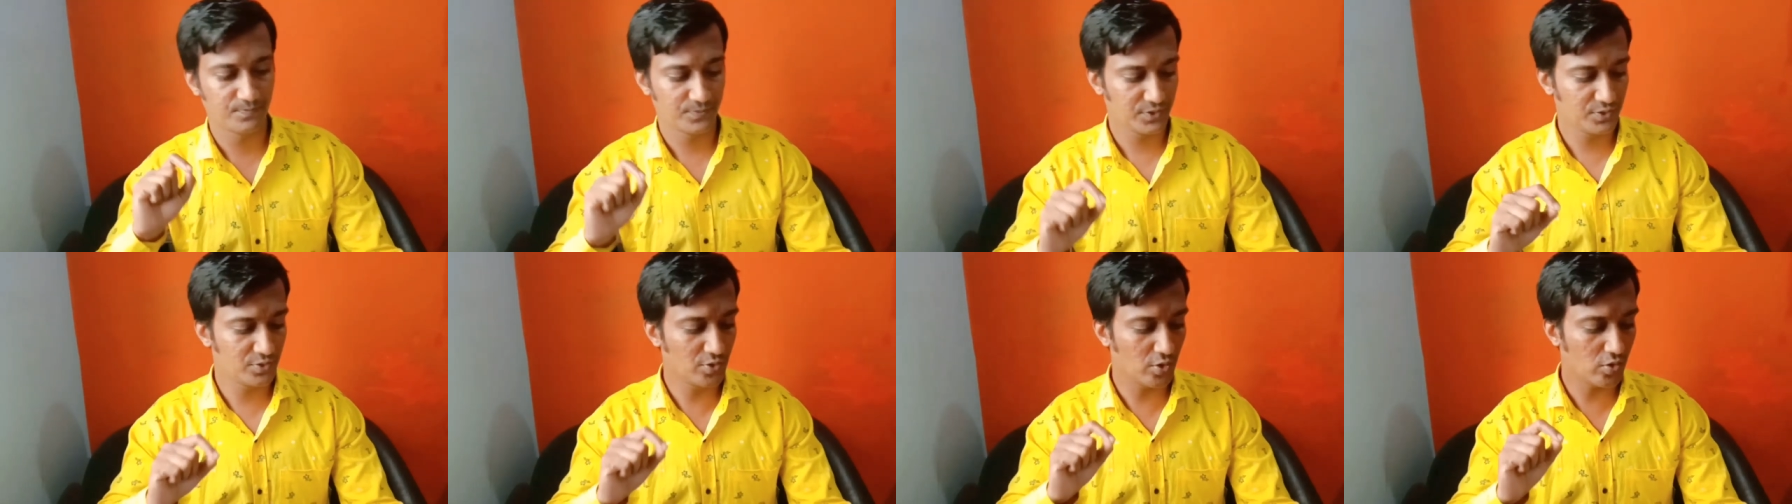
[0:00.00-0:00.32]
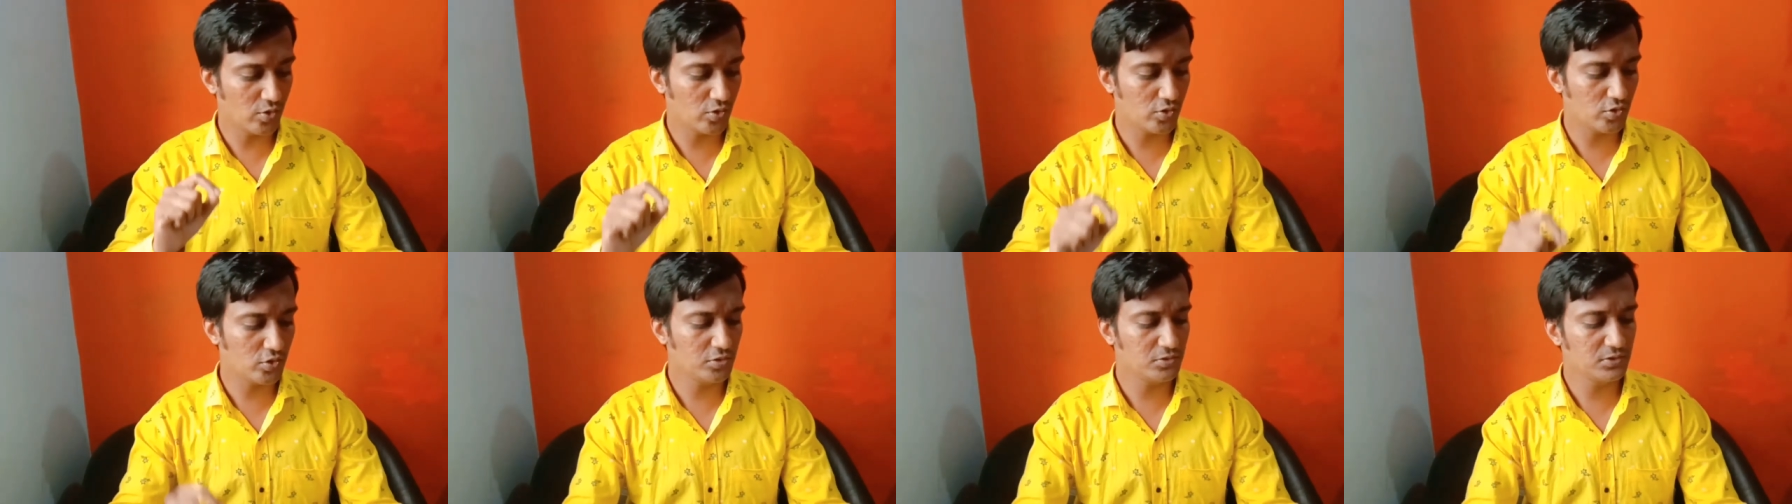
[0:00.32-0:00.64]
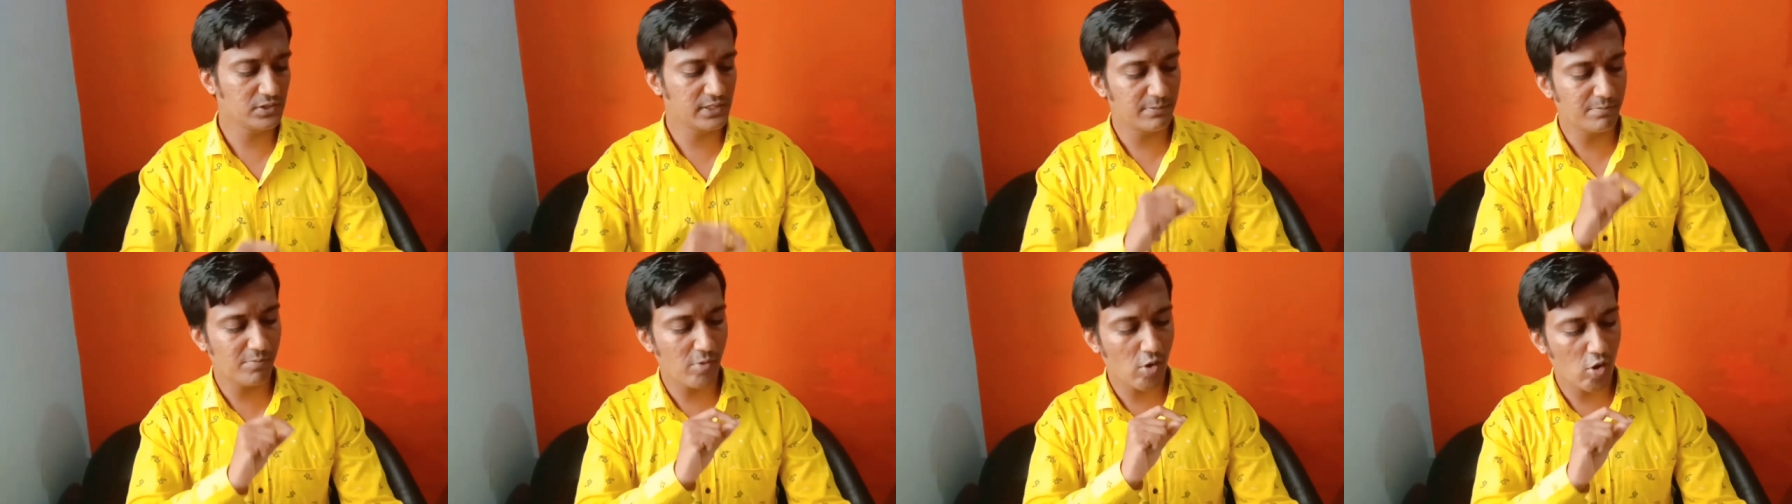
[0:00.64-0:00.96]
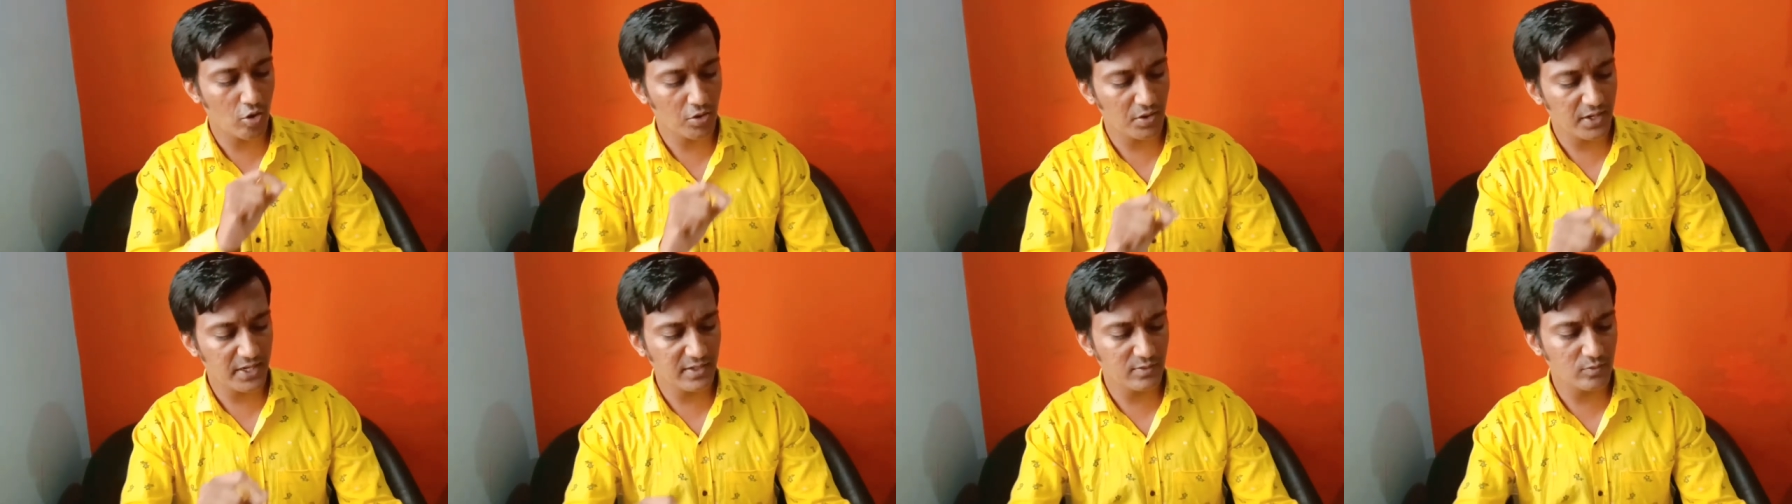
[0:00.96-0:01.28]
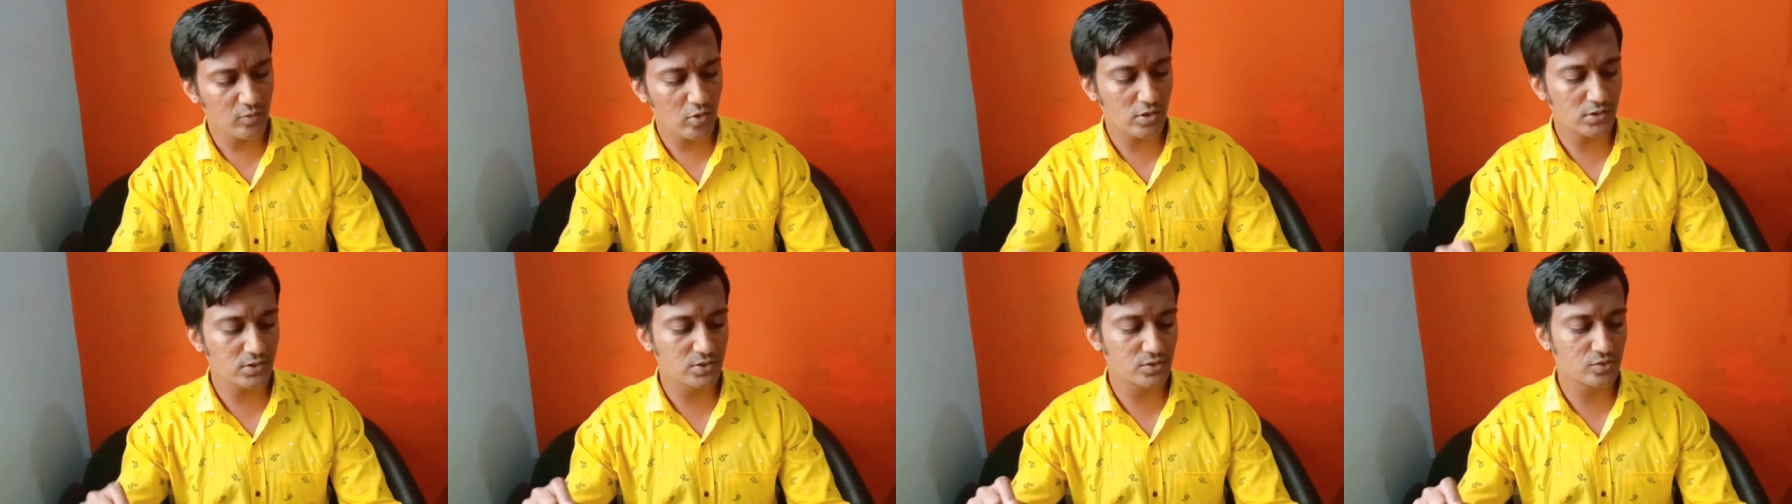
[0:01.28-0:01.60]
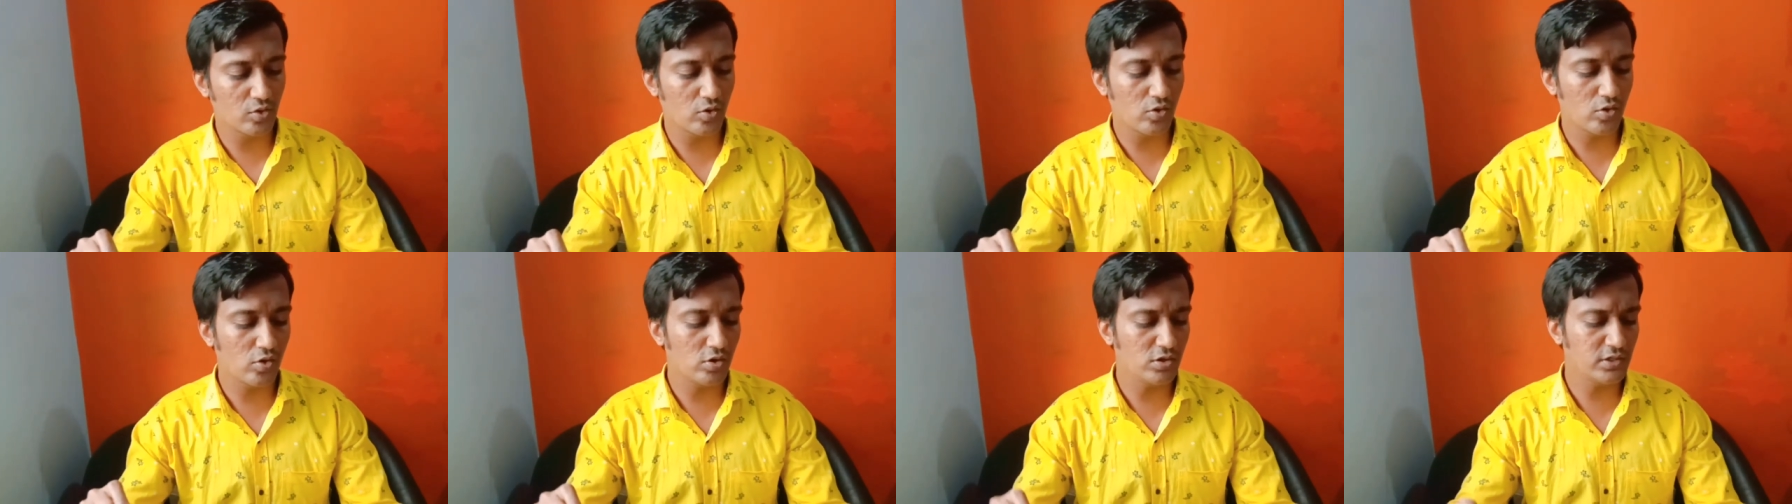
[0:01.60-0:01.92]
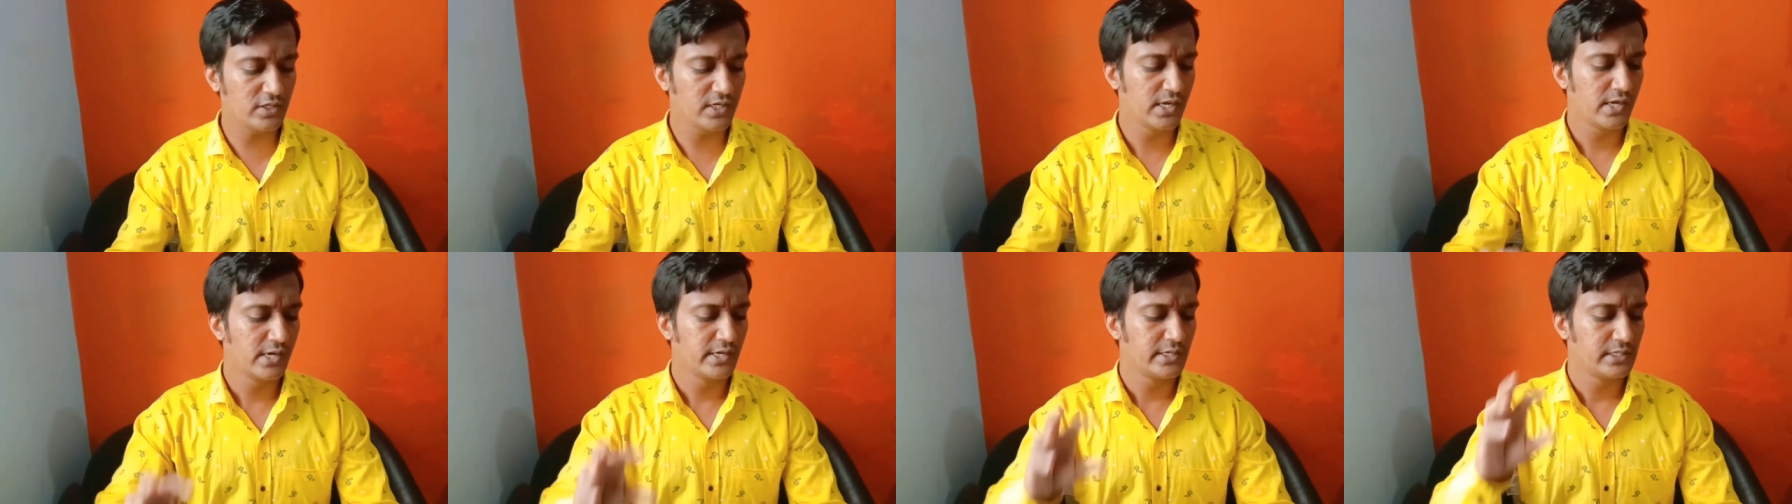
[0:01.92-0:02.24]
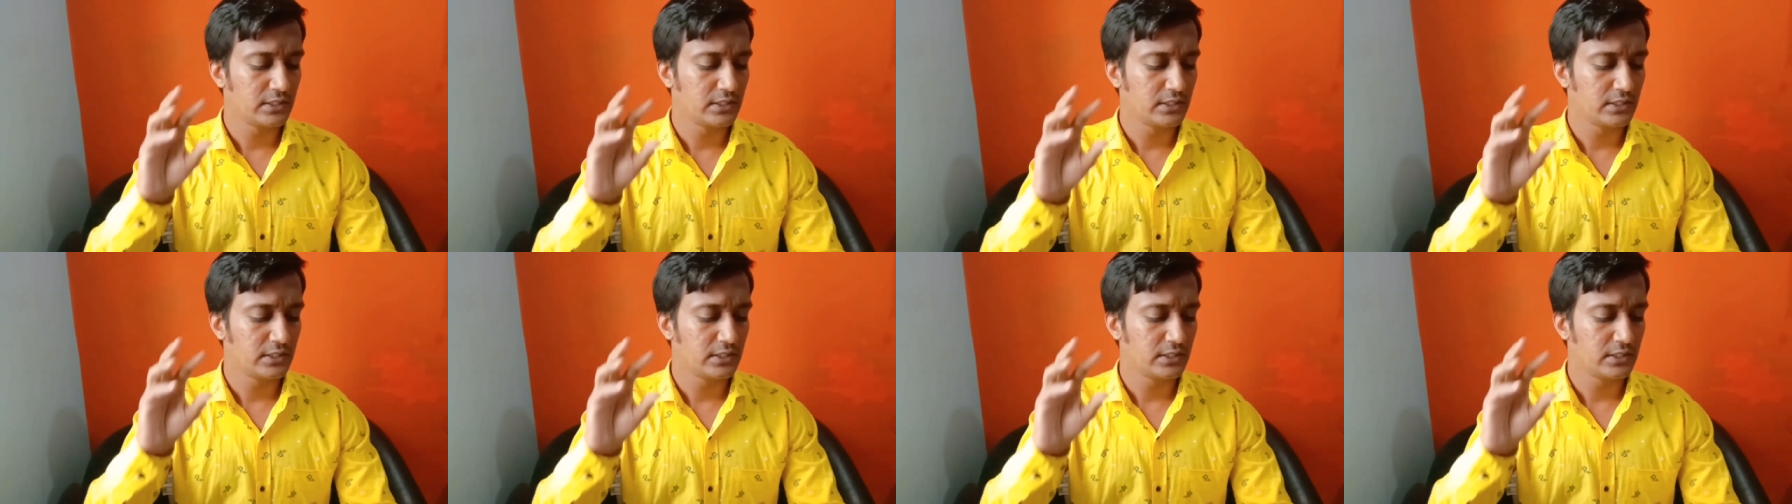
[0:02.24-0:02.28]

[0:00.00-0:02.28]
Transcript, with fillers: though the morning was cold,